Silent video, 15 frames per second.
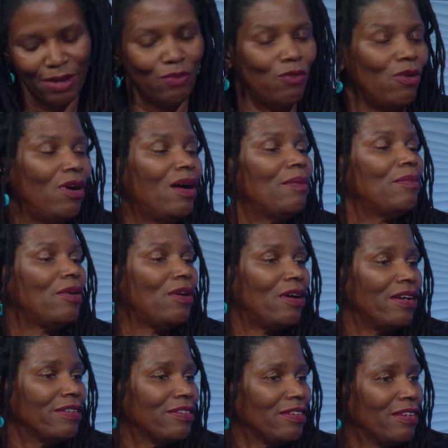and
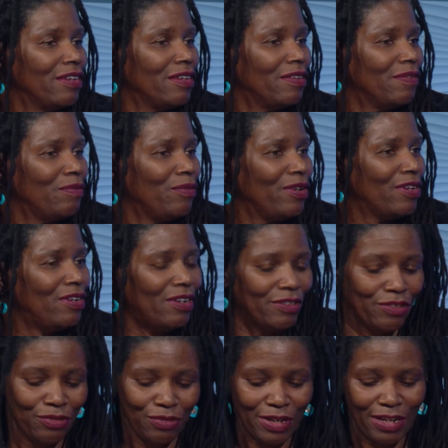Walmart, we are
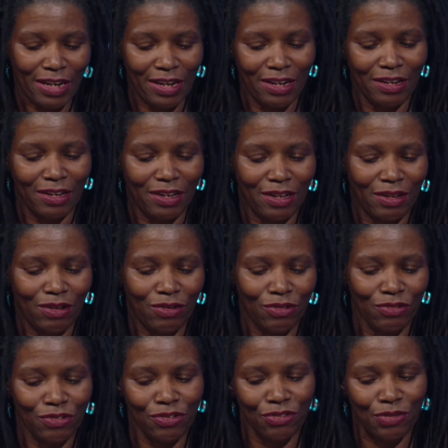doing an
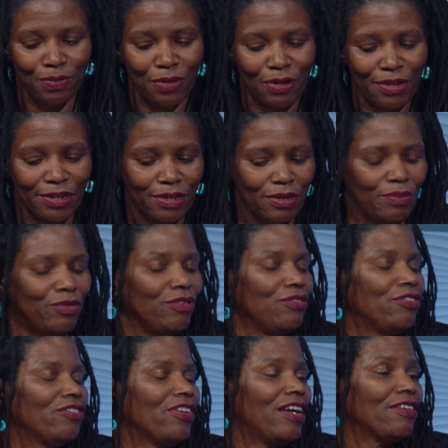old used, bought, and
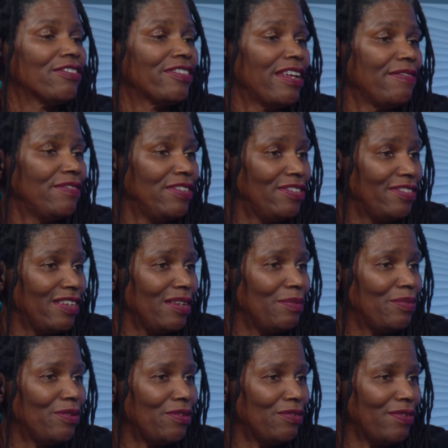abused child safety seat
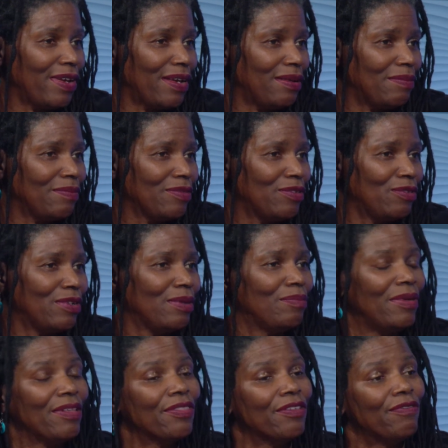program during the
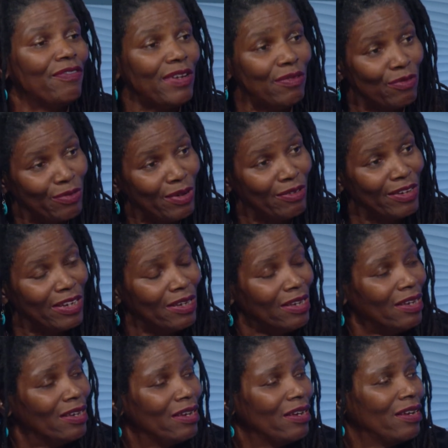month of February,
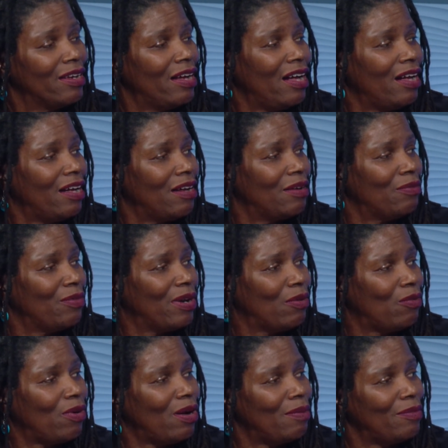where
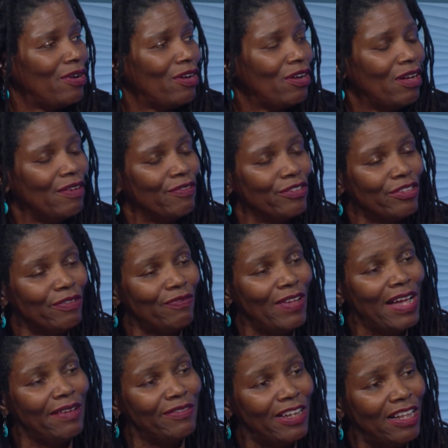Walmart offers a
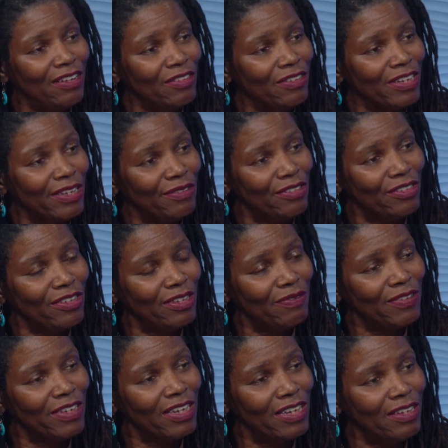$5 gift
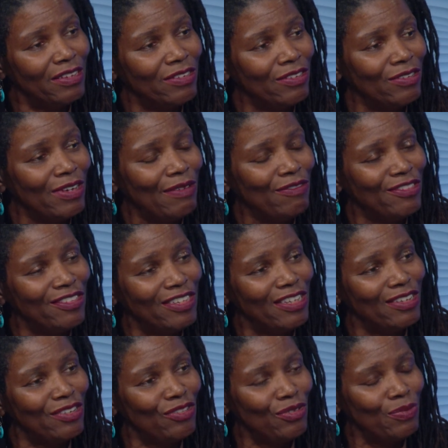certificate to every
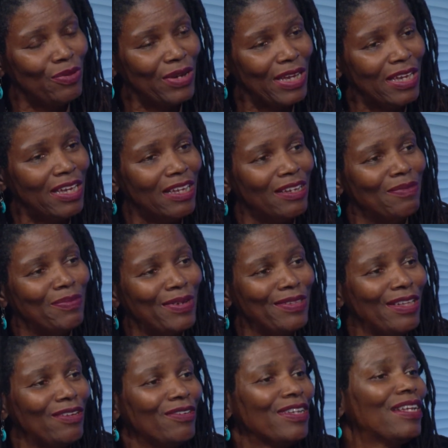seat that you bring in, but
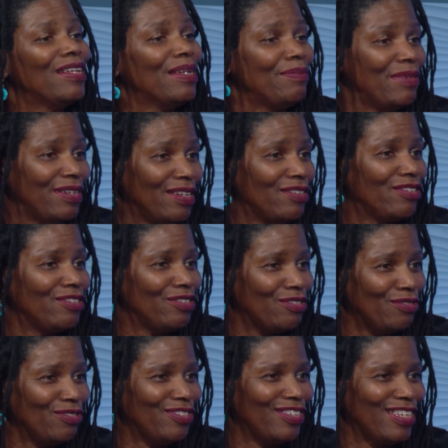they only limit it to
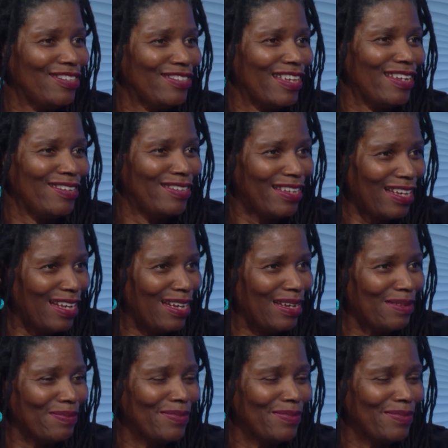2 seats at a time.